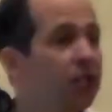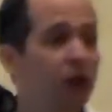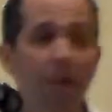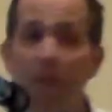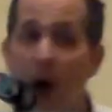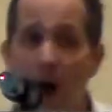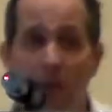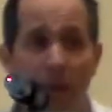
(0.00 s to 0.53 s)
So
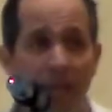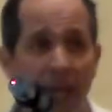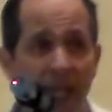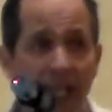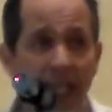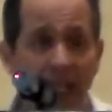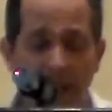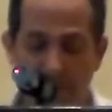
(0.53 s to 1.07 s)
I'm not
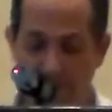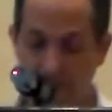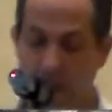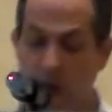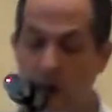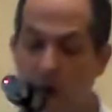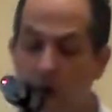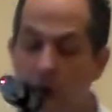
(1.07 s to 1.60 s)
repeating it.
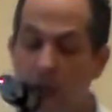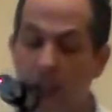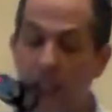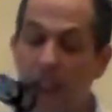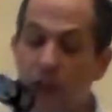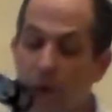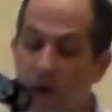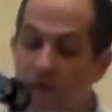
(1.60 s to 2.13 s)

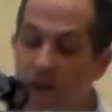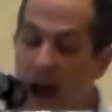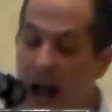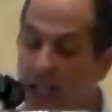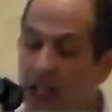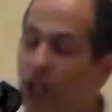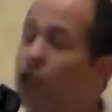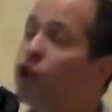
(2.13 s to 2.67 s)
So in
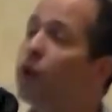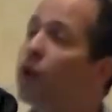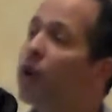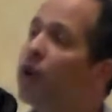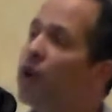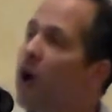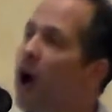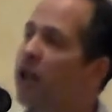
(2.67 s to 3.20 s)
fact, you
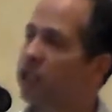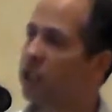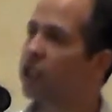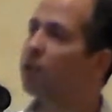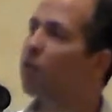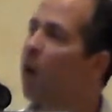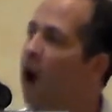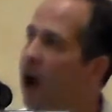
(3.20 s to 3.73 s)
could not
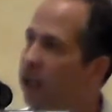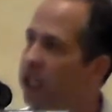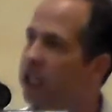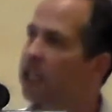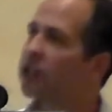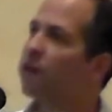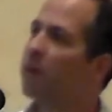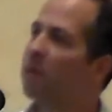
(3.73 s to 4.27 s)
see
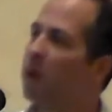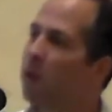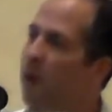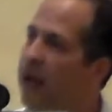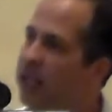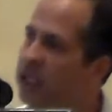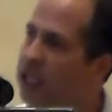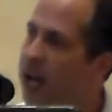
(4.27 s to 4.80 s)
Watkins from the
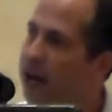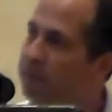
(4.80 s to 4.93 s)
waist